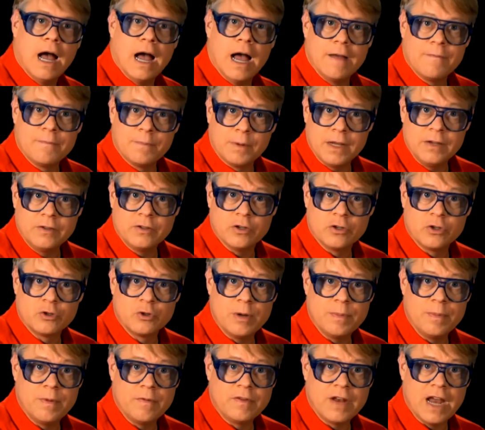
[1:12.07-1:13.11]
I've placed a
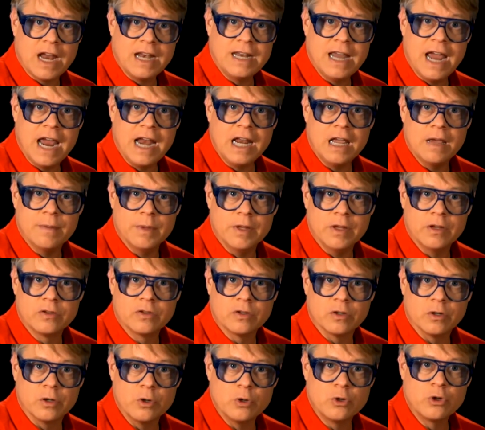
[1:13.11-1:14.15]
strip of titanium in this
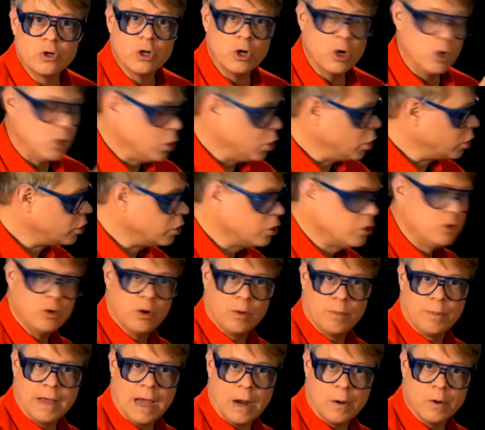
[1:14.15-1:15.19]
solution hooked
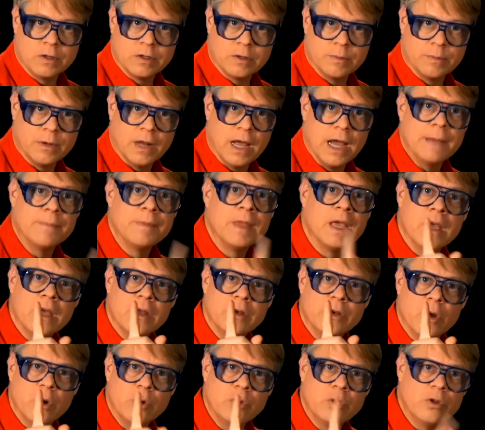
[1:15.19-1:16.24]
to a power supply.
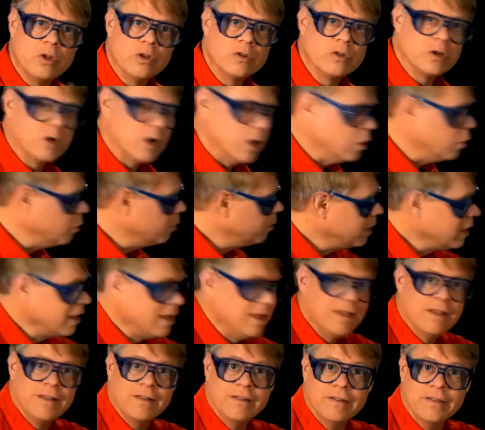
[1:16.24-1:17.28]
Don't do this at home.
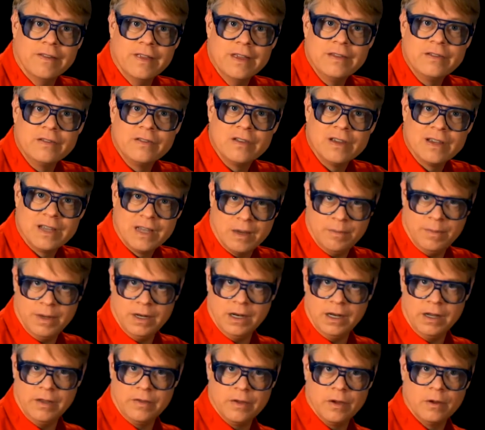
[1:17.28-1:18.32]
This can be
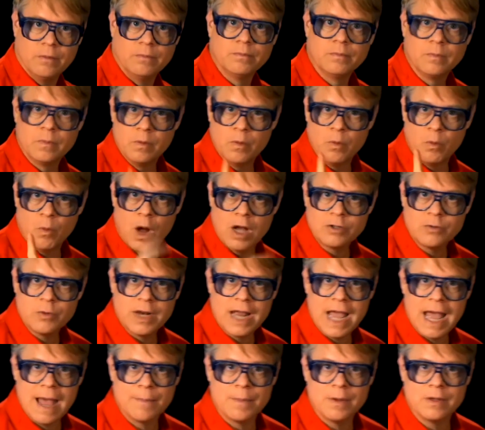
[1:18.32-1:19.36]
lethal. Watch
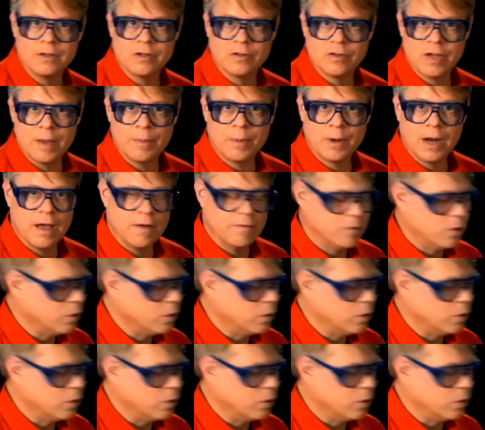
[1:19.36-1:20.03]
what happens as I apply a